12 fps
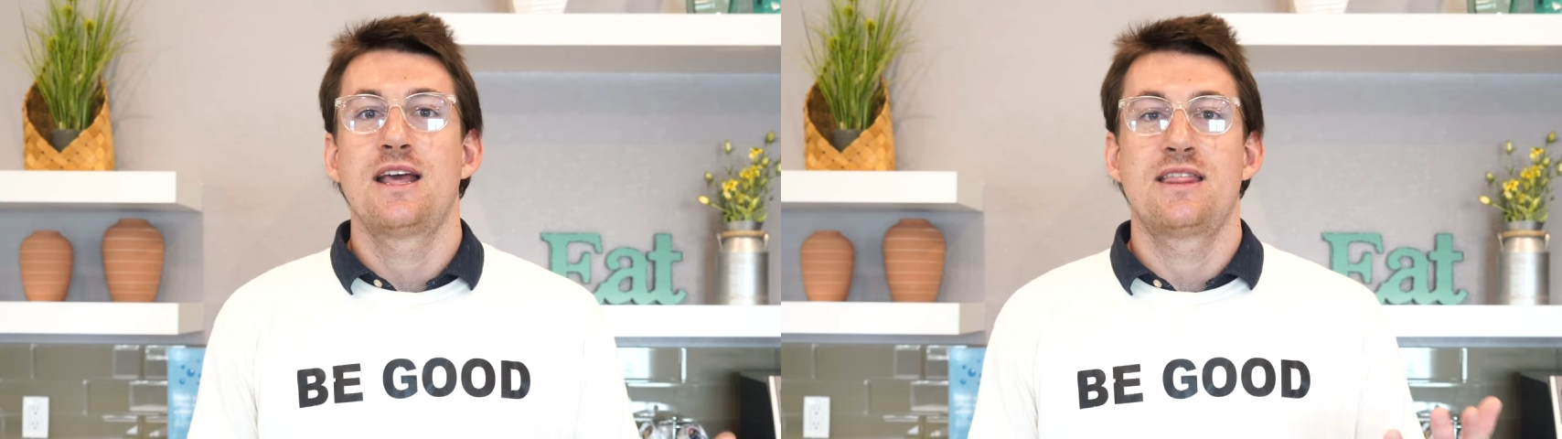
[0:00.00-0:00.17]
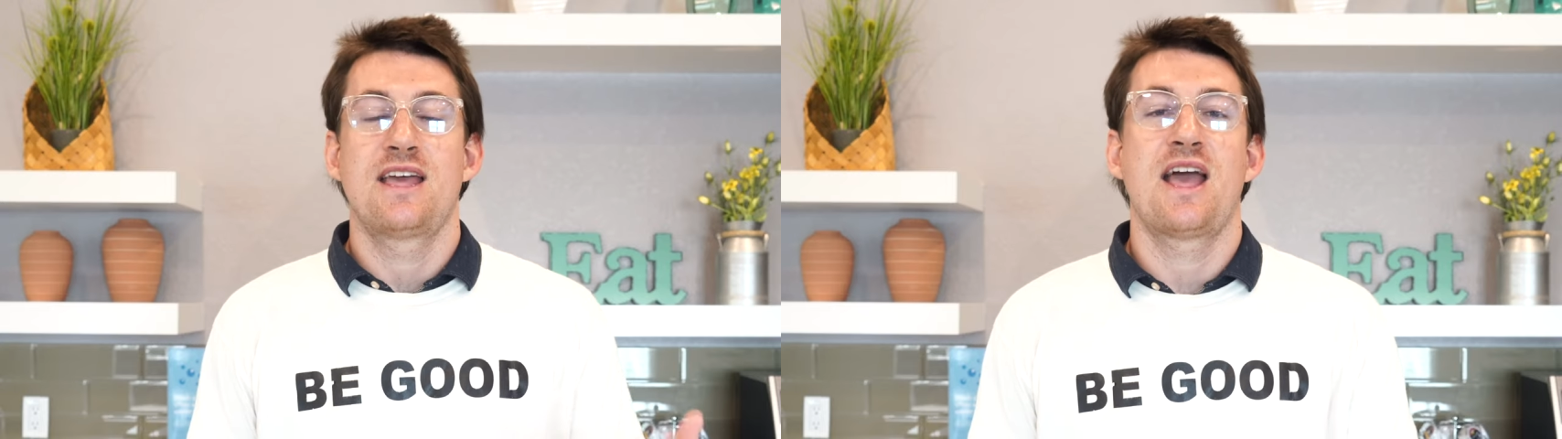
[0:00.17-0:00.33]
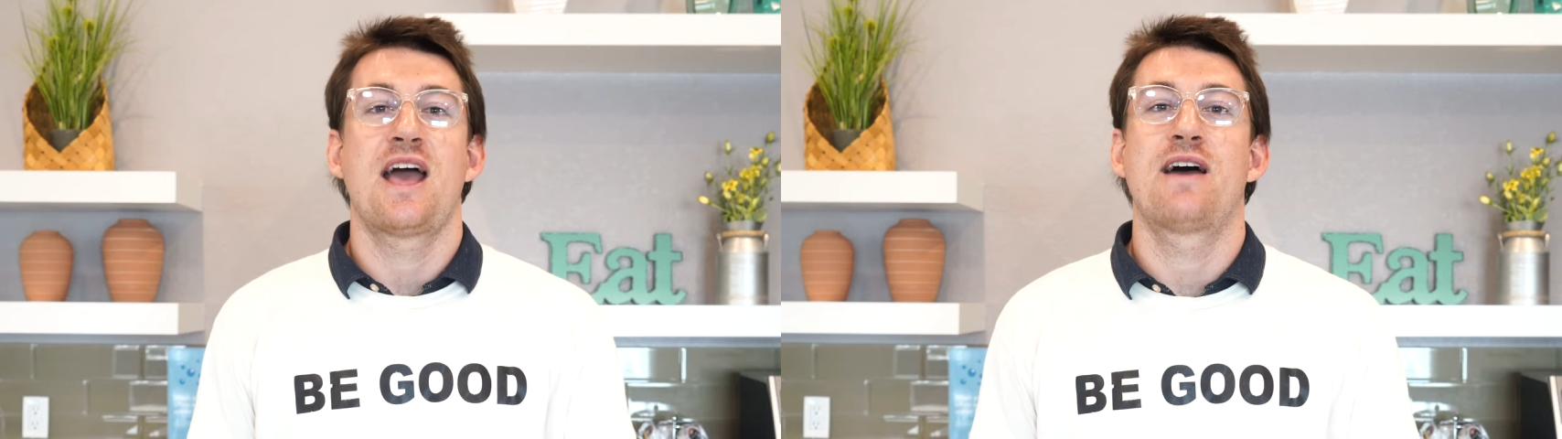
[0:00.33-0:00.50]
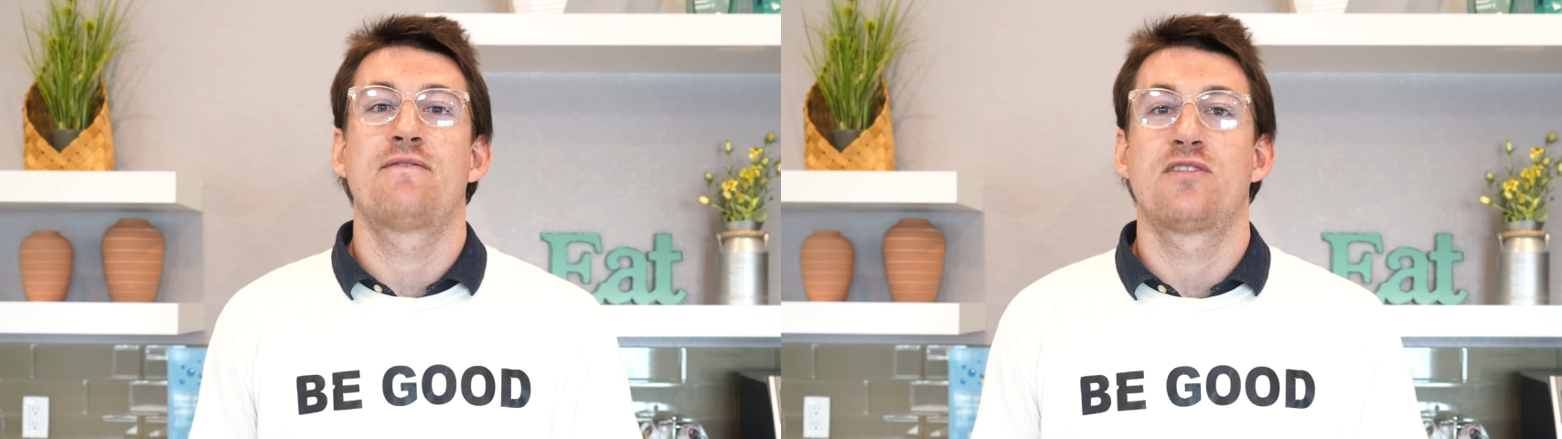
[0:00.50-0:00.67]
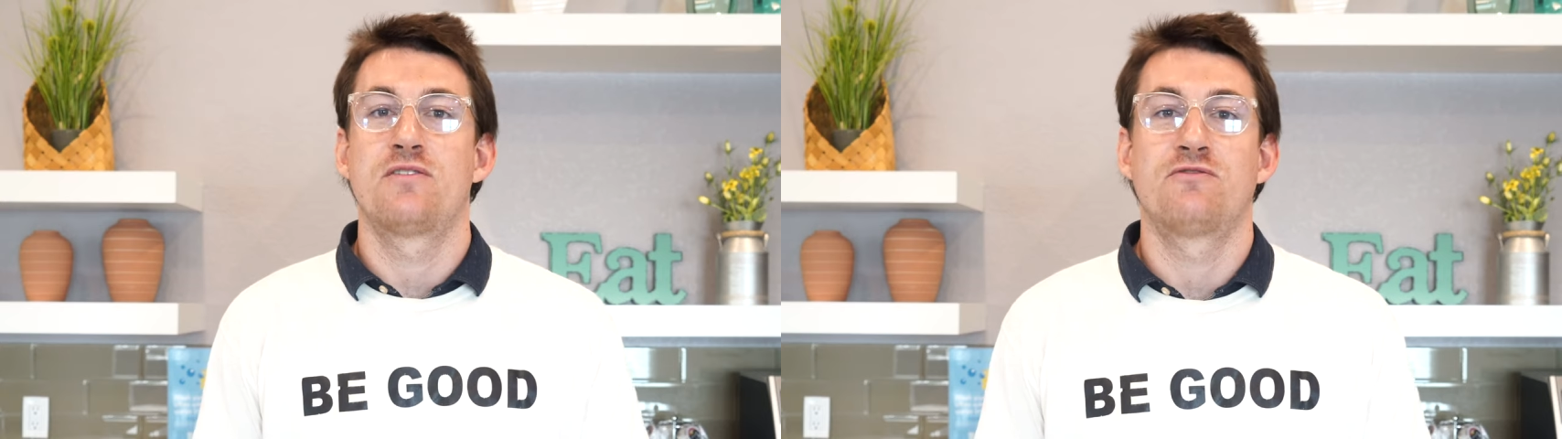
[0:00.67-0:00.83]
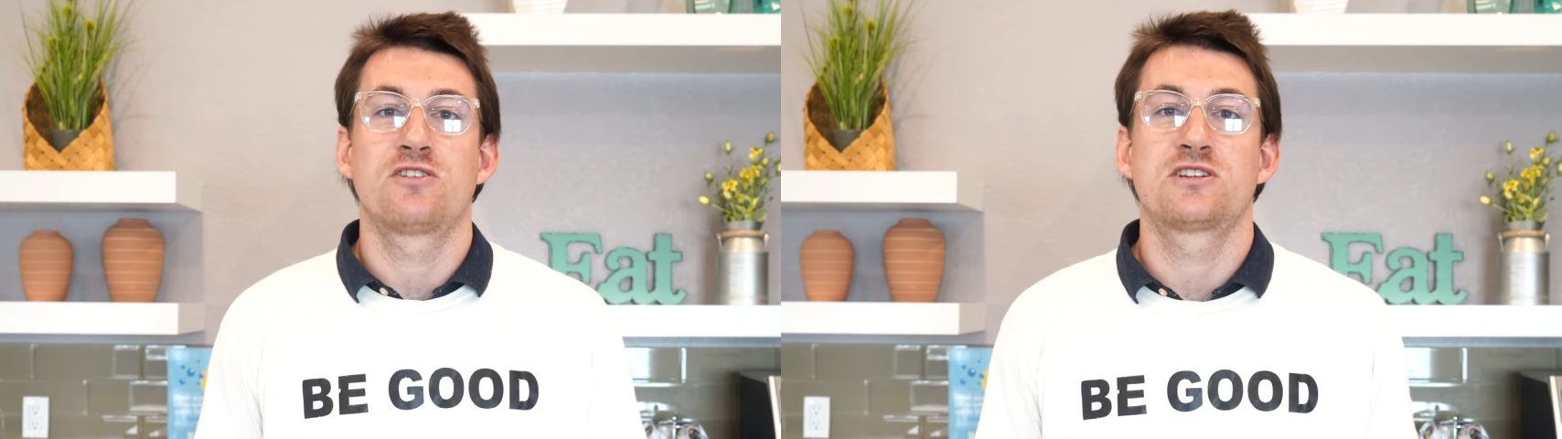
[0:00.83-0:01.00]
they have
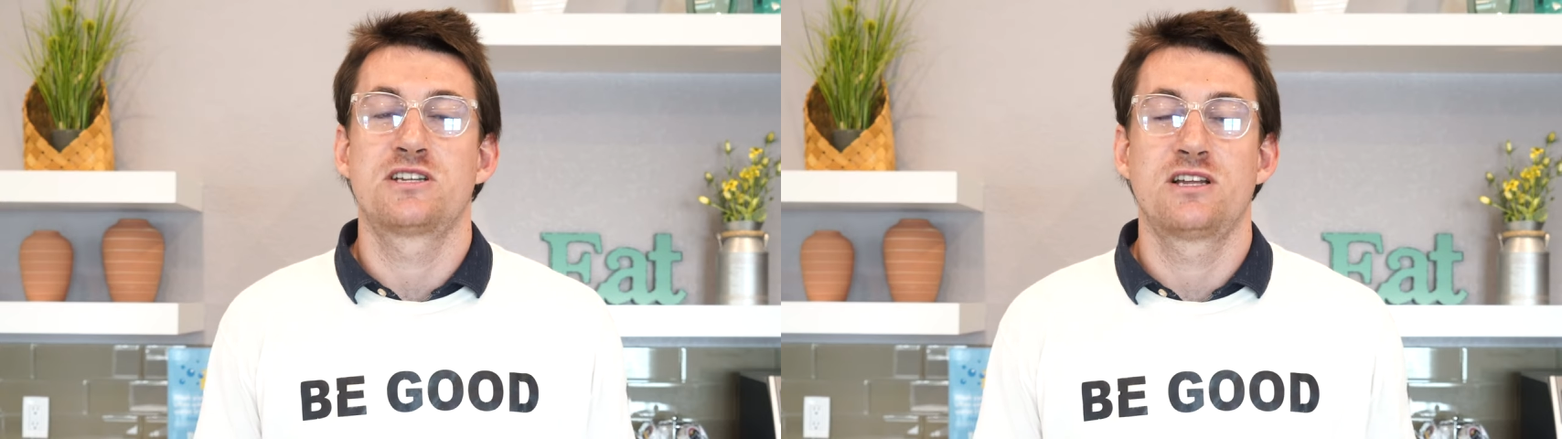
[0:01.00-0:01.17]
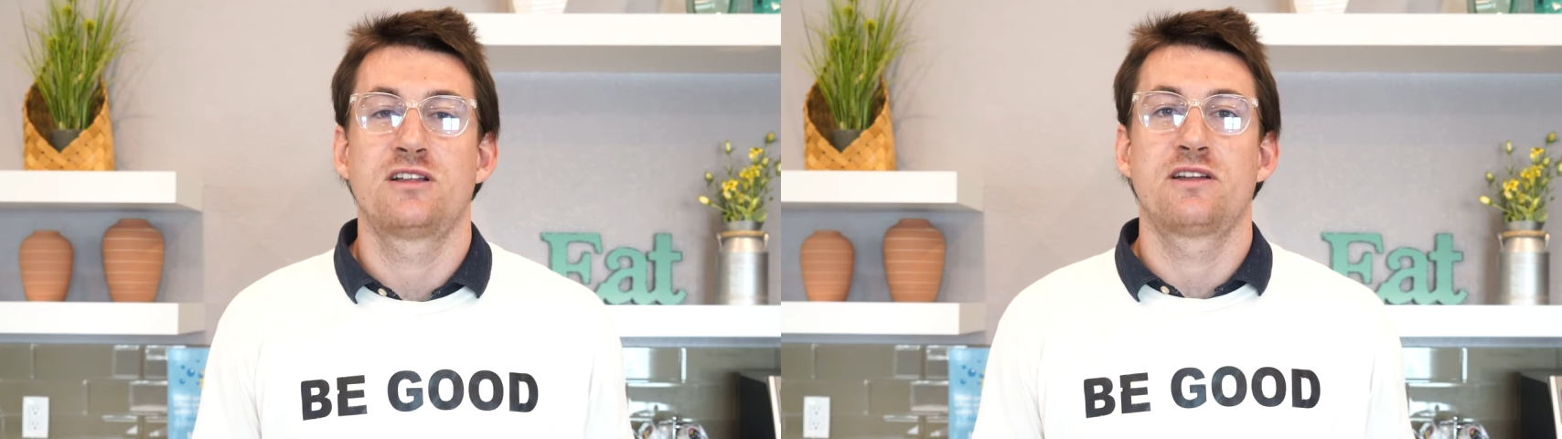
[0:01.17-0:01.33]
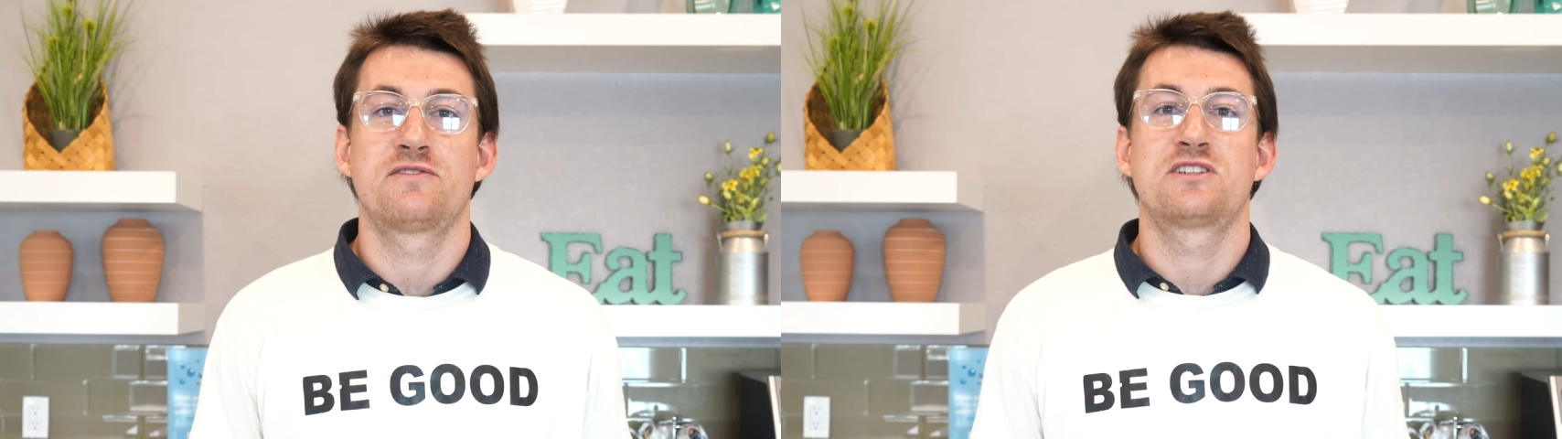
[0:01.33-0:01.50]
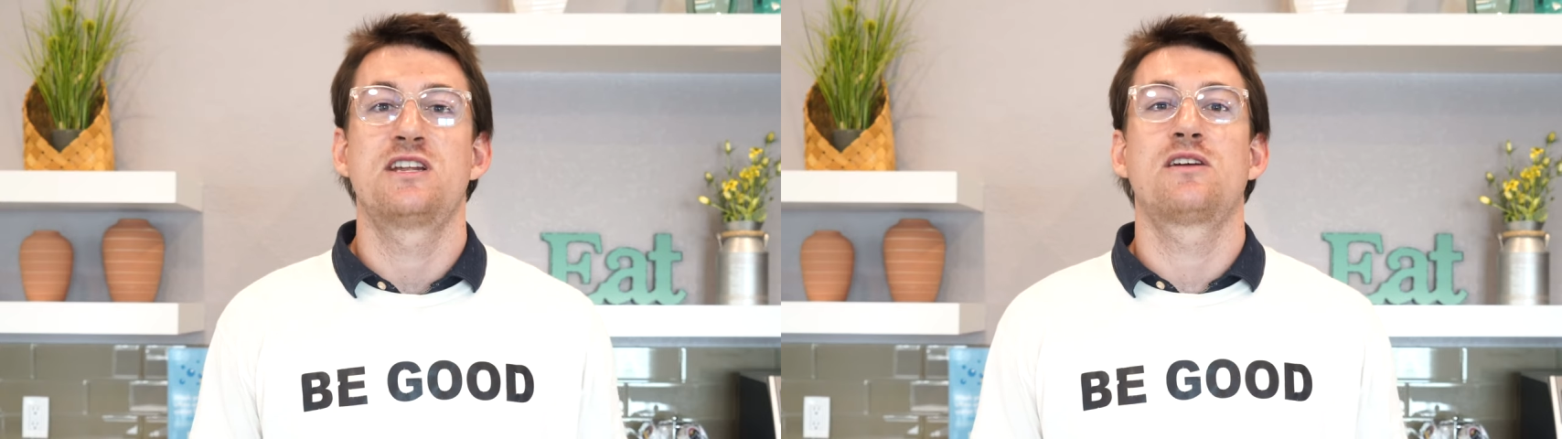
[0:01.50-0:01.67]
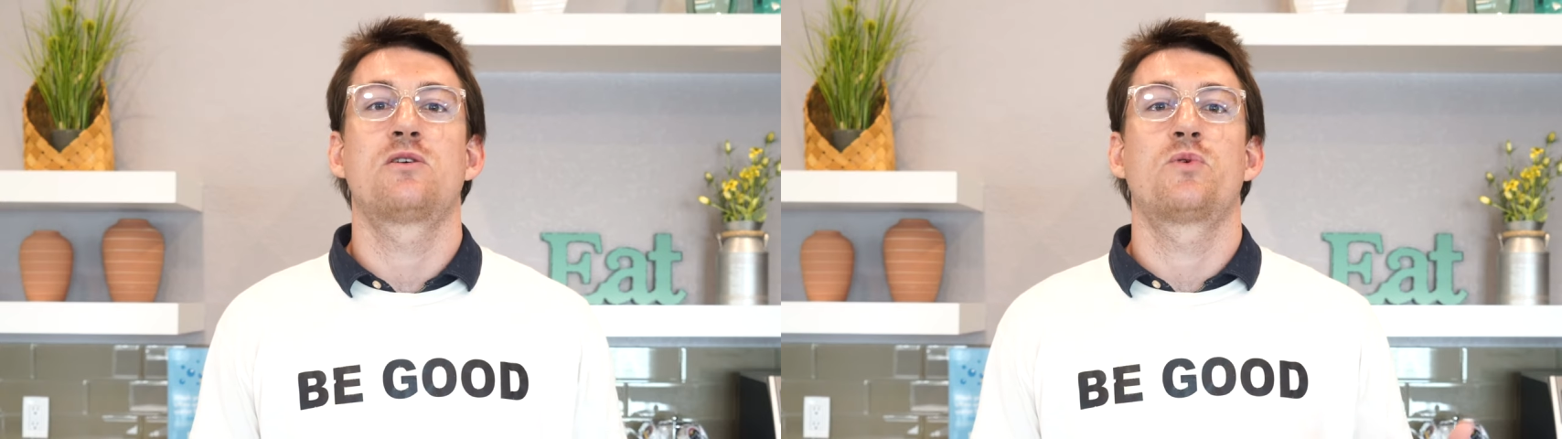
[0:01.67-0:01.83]
the versatility of a sneaker